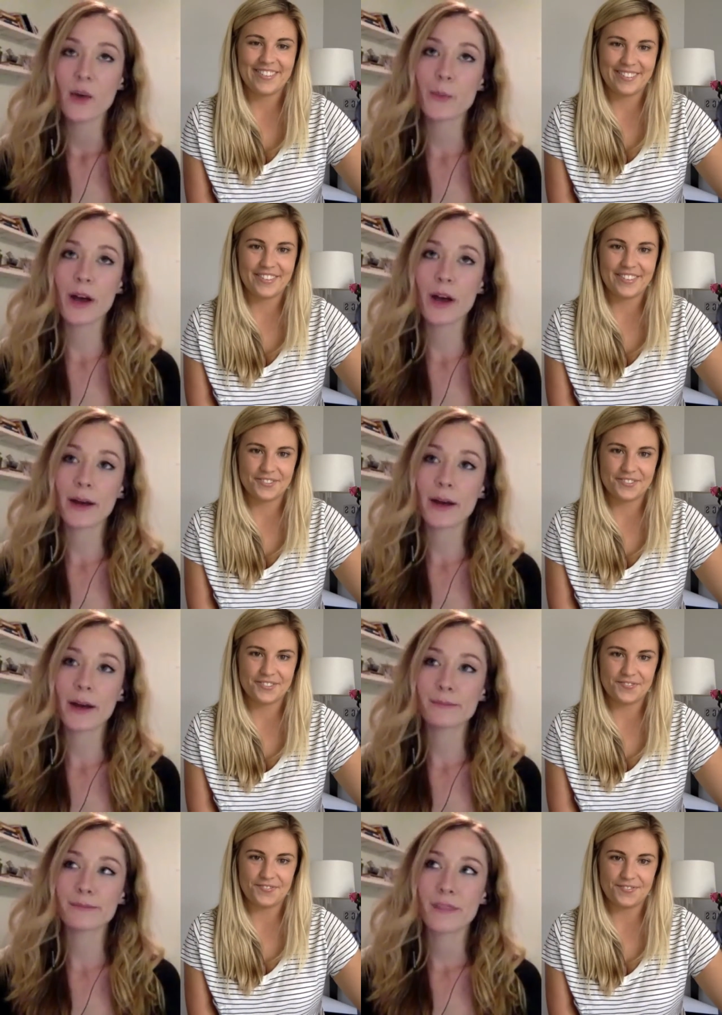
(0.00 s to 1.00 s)
Speaker 1: but
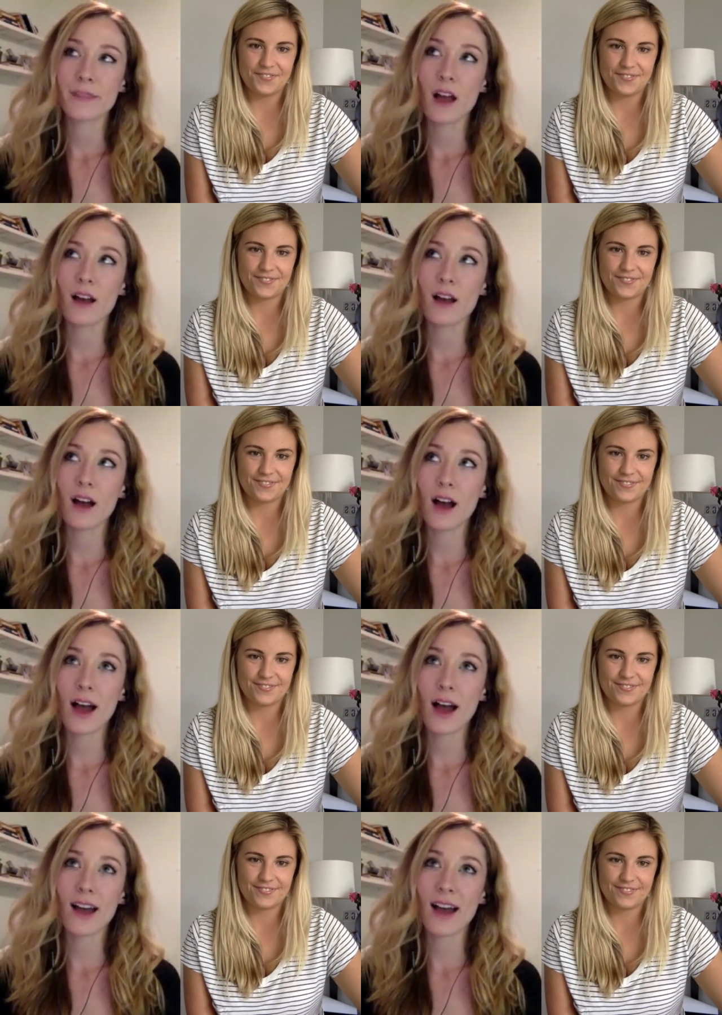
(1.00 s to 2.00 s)
um,
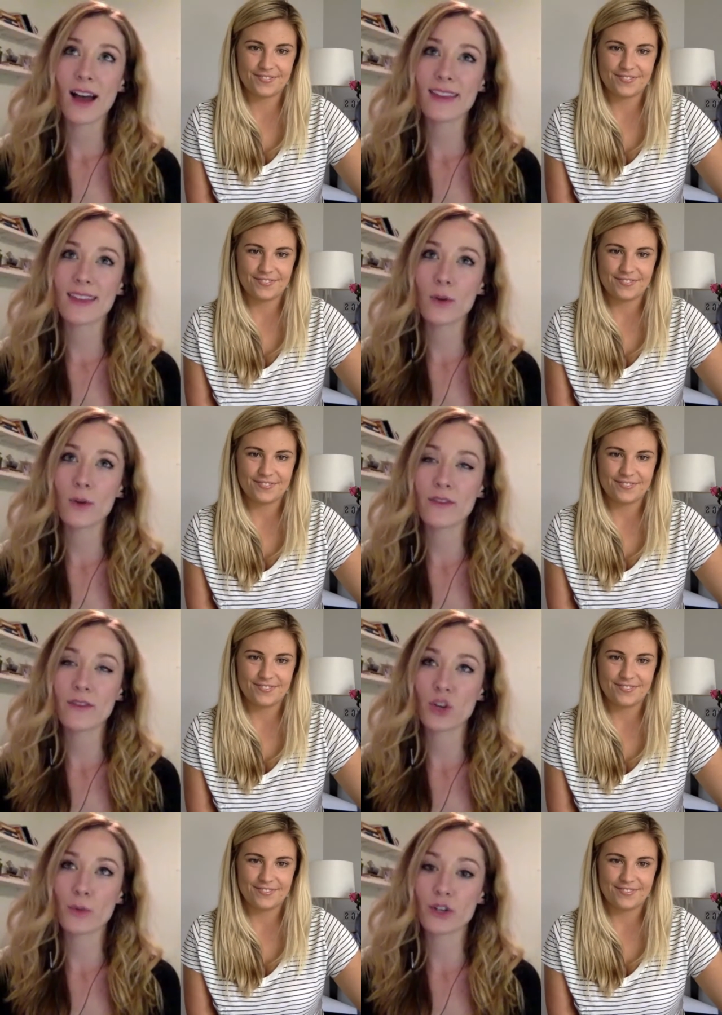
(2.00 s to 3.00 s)
I think whenever
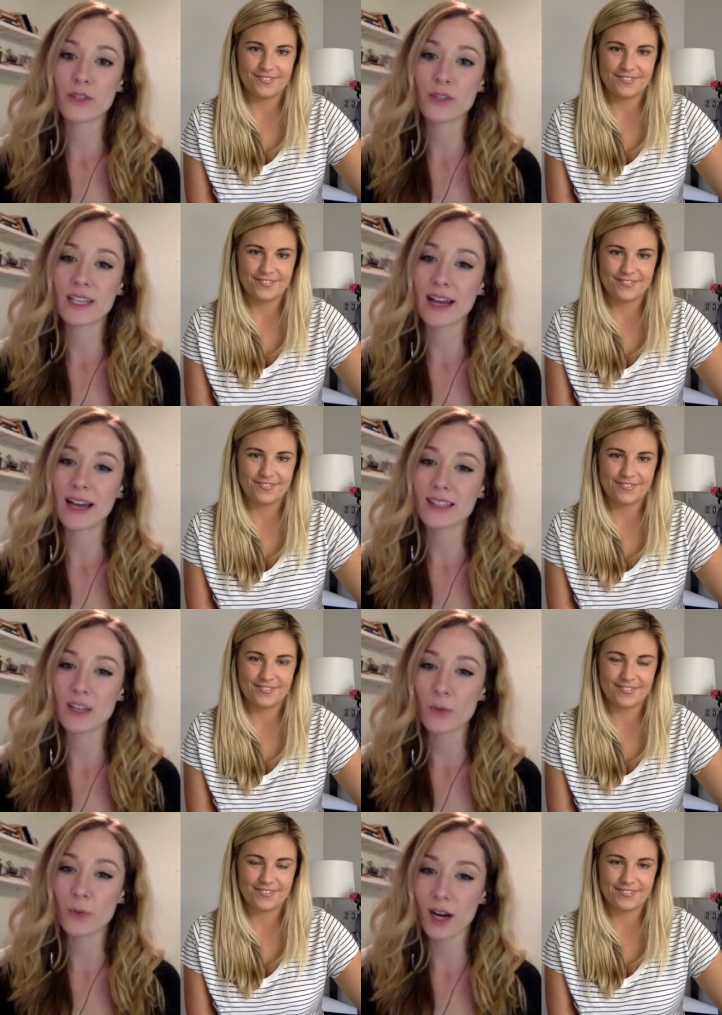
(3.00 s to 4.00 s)
you're producing excellent
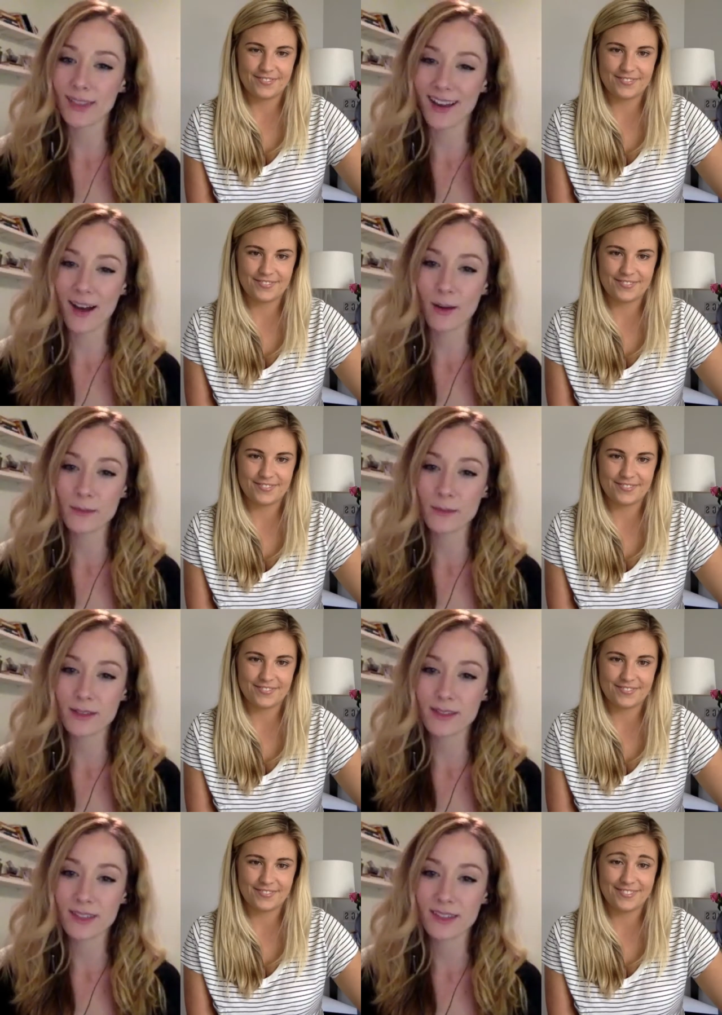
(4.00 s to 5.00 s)
work, that
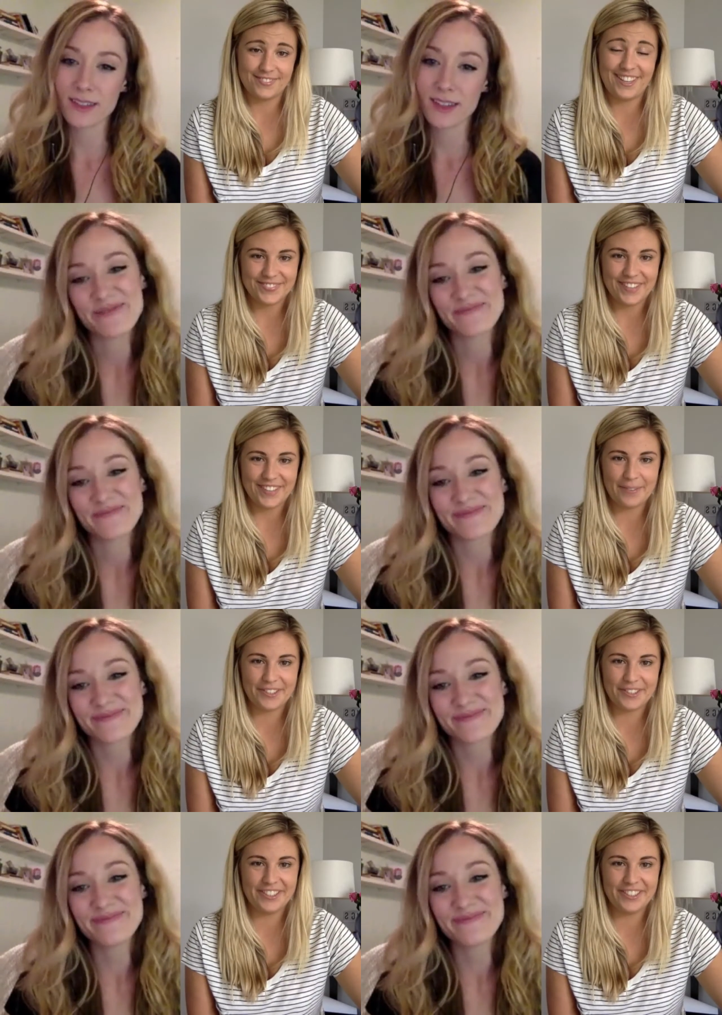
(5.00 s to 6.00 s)
comes. Yeah,
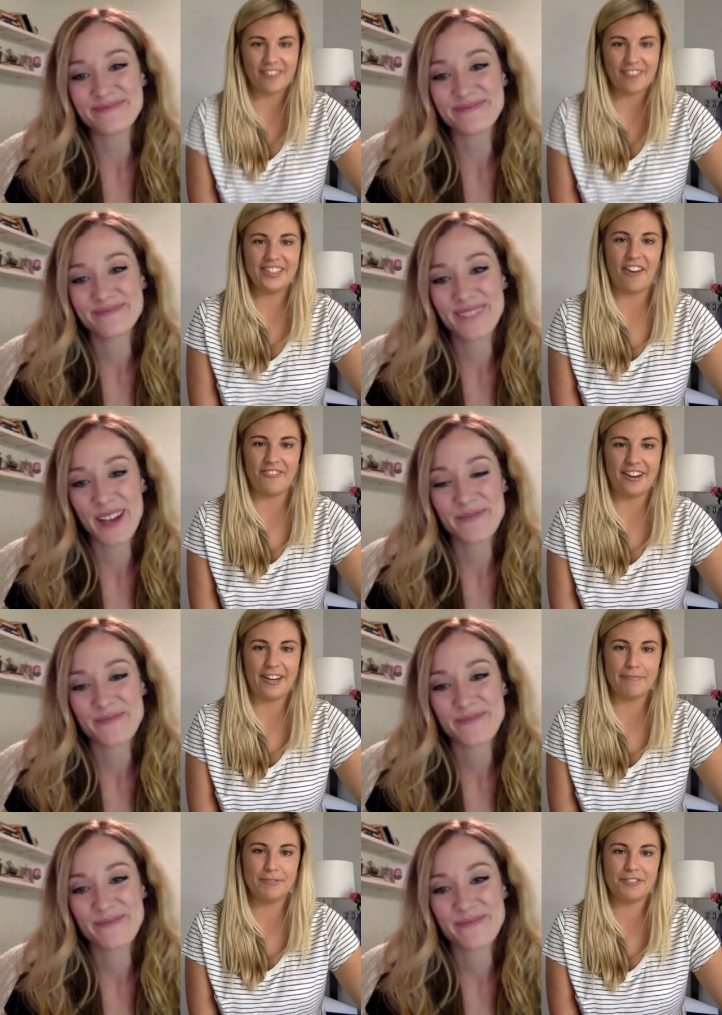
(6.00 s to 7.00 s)
Speaker 2: absolutely. Having that
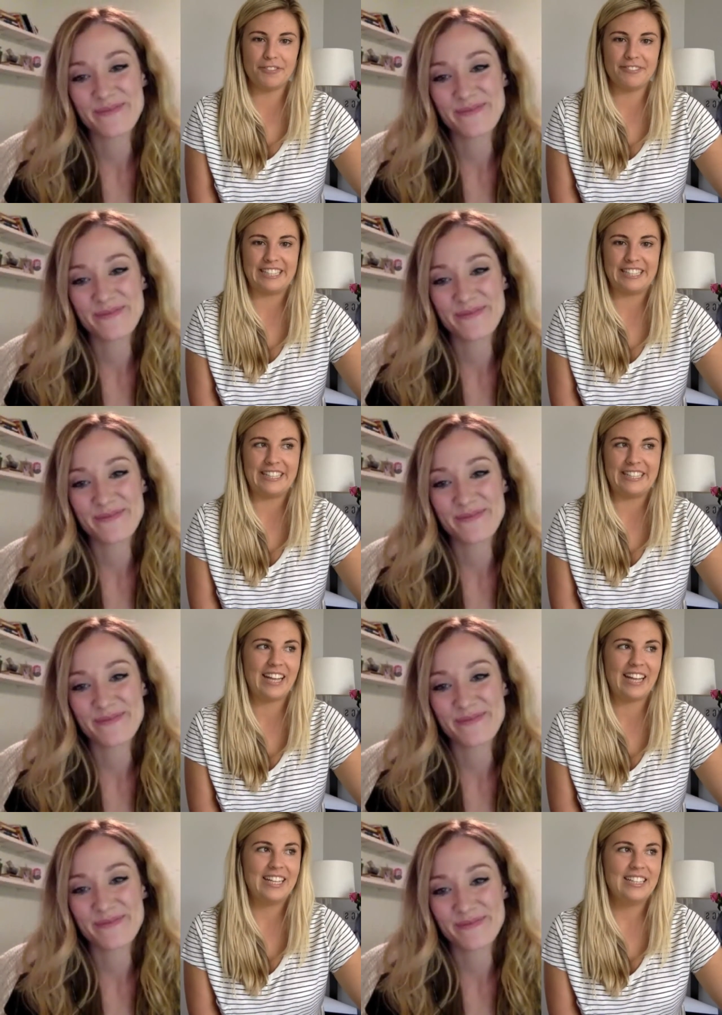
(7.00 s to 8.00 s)
freedom to really like
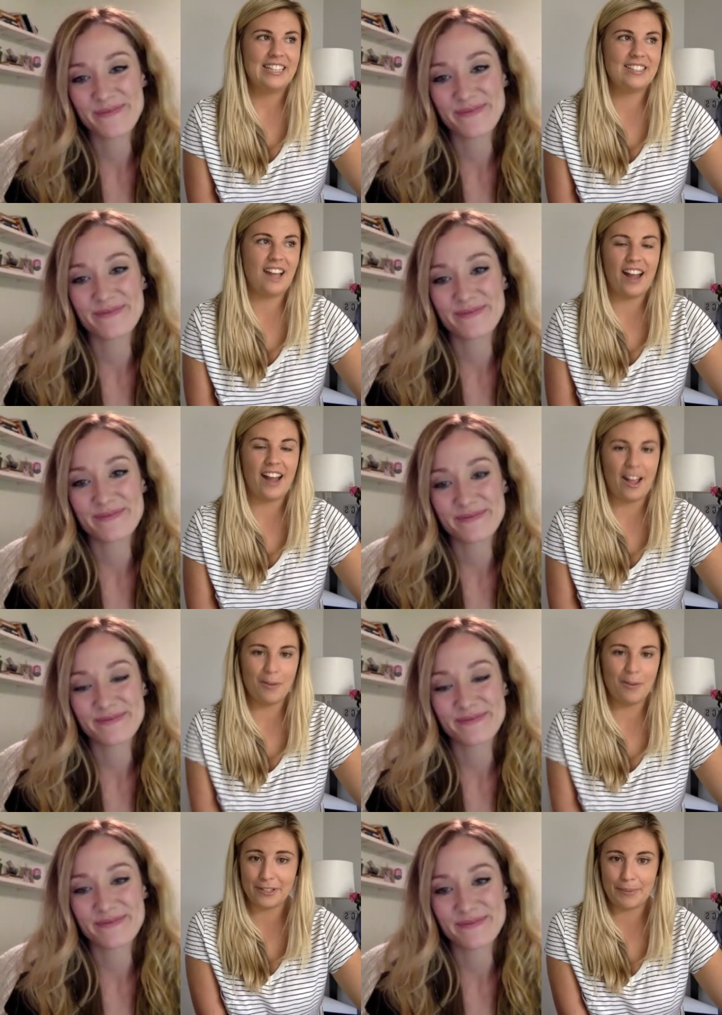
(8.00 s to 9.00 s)
decide how you
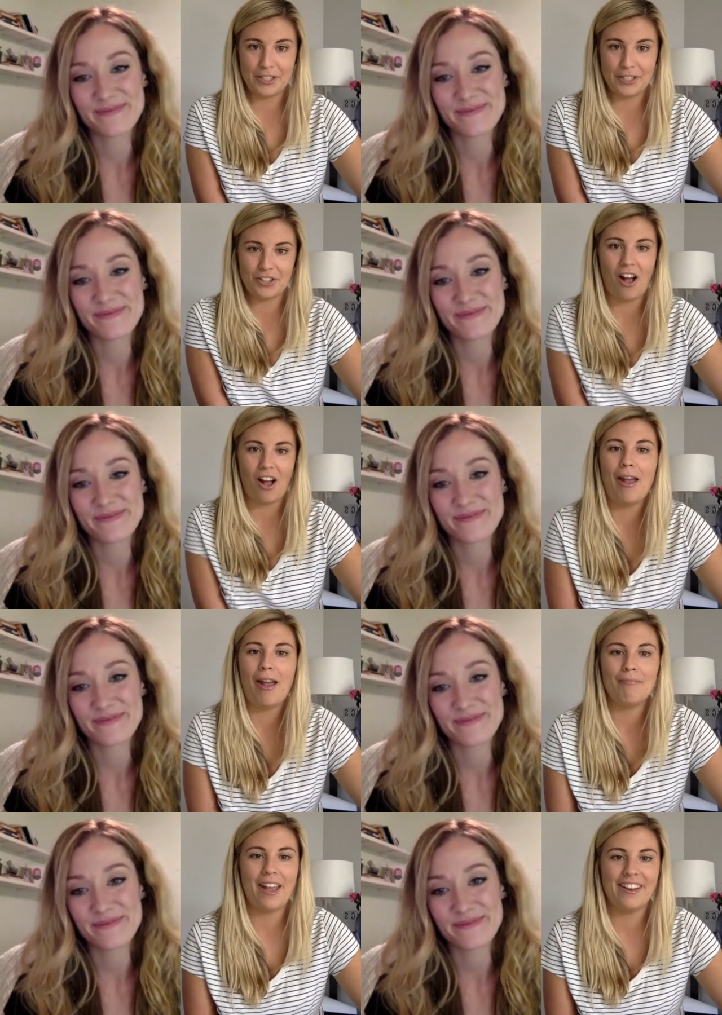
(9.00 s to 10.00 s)
want to spend your
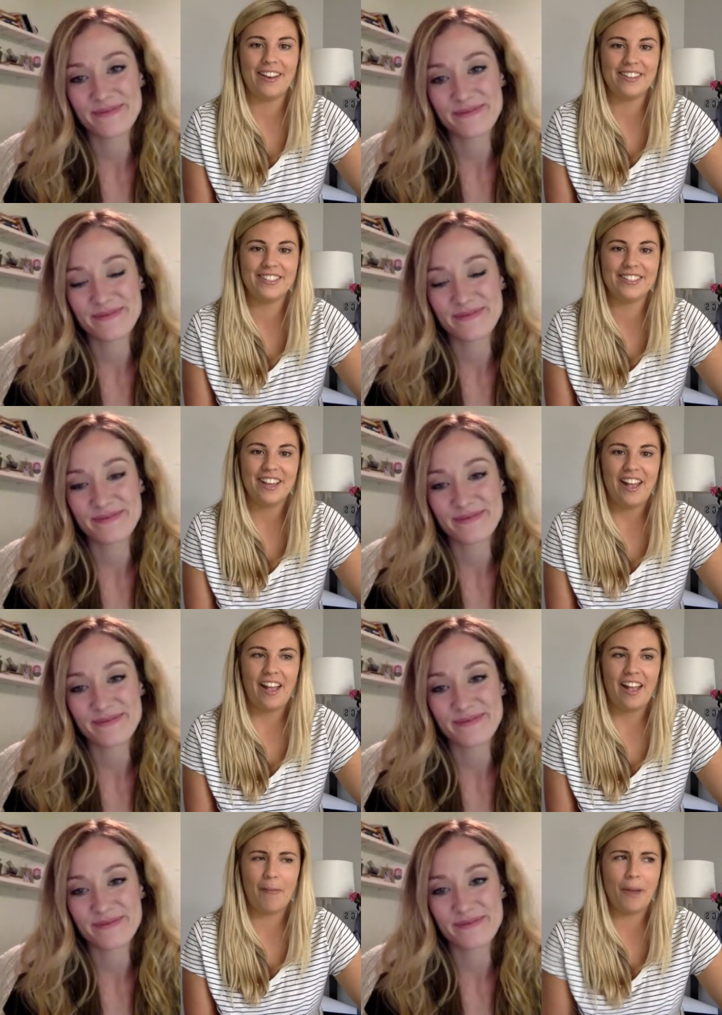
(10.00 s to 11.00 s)
time and
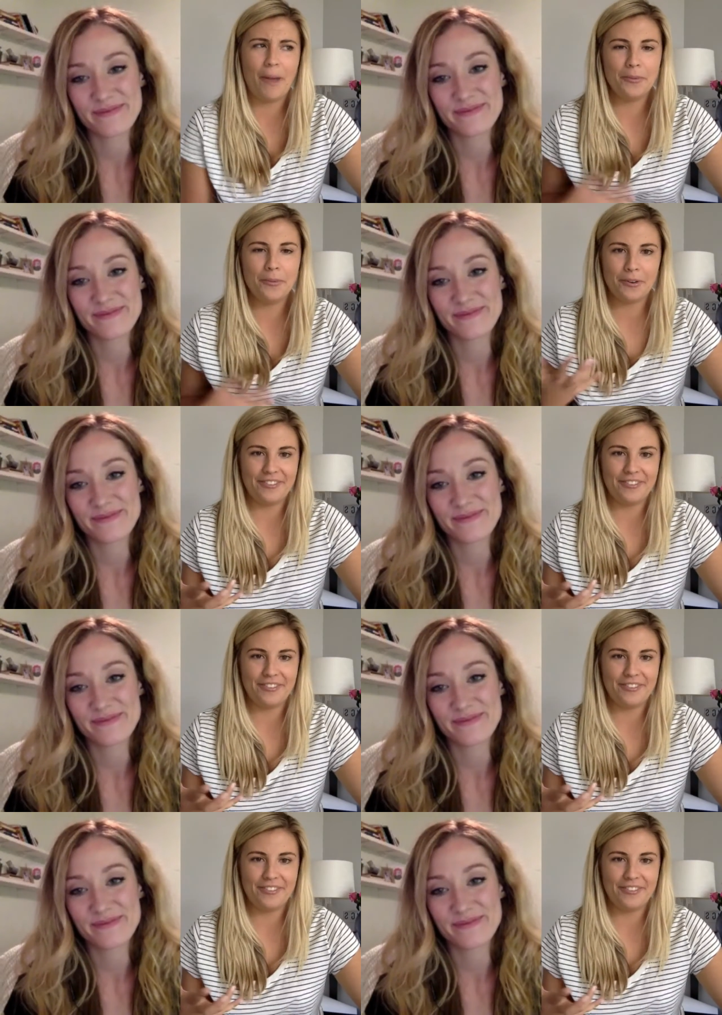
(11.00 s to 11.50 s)
where you want to